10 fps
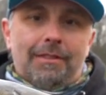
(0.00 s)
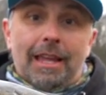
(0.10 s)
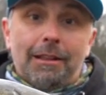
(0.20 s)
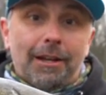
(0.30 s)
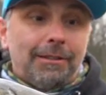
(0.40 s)

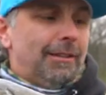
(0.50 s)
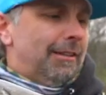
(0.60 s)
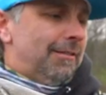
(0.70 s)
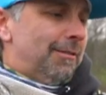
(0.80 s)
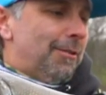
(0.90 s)
they liked
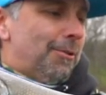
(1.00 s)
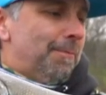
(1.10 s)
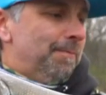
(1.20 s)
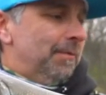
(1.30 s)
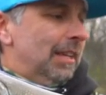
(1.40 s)
it. So
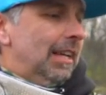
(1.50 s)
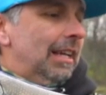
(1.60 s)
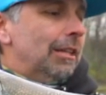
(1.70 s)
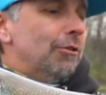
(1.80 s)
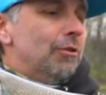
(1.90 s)

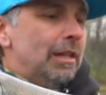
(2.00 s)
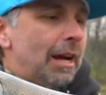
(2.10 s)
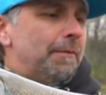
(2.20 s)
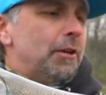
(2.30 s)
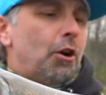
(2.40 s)
you
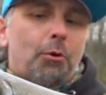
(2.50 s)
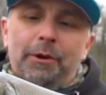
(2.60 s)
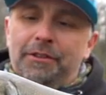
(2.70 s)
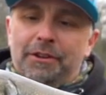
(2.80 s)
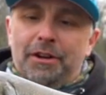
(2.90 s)
never know
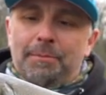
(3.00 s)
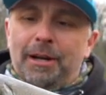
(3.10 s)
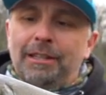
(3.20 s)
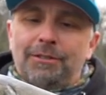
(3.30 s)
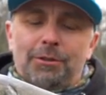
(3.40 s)
when they're gonna
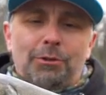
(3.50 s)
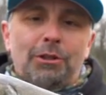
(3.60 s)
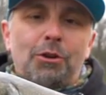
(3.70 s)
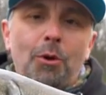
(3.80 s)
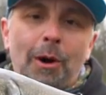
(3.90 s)
bite, so
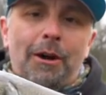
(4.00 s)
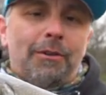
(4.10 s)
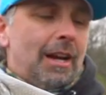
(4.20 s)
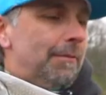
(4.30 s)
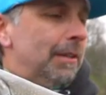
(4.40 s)
you go
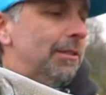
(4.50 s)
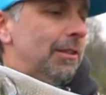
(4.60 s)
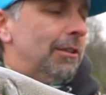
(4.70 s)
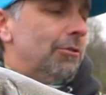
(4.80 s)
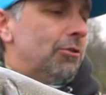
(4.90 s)
out every
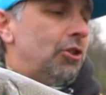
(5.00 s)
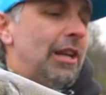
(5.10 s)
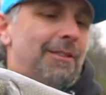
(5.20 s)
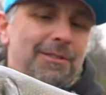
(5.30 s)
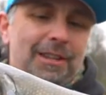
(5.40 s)
single
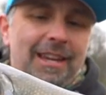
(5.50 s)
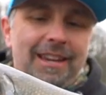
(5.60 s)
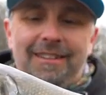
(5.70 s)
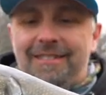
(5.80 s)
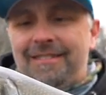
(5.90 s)
chance you
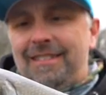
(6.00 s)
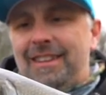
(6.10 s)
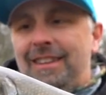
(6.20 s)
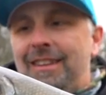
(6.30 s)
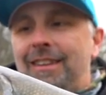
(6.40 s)
get,
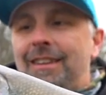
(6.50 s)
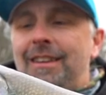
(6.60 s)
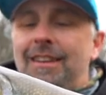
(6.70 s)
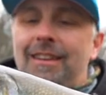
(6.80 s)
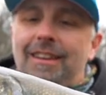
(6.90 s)

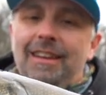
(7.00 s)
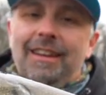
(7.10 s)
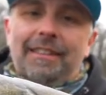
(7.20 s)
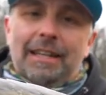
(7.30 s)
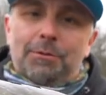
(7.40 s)

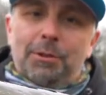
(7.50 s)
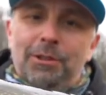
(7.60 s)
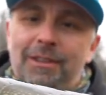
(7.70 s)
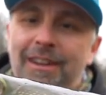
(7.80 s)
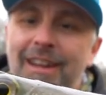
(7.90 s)
and that's what you
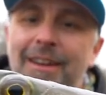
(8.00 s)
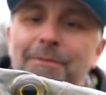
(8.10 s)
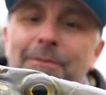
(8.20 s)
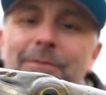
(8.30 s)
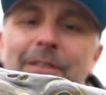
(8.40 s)
can have.
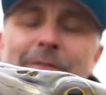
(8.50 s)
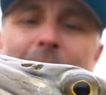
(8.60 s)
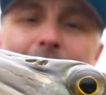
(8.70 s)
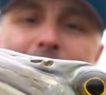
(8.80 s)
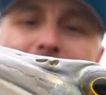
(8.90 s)

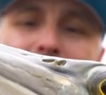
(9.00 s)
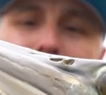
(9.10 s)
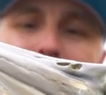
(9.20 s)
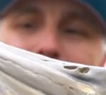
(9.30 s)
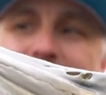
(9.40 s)
Very cool,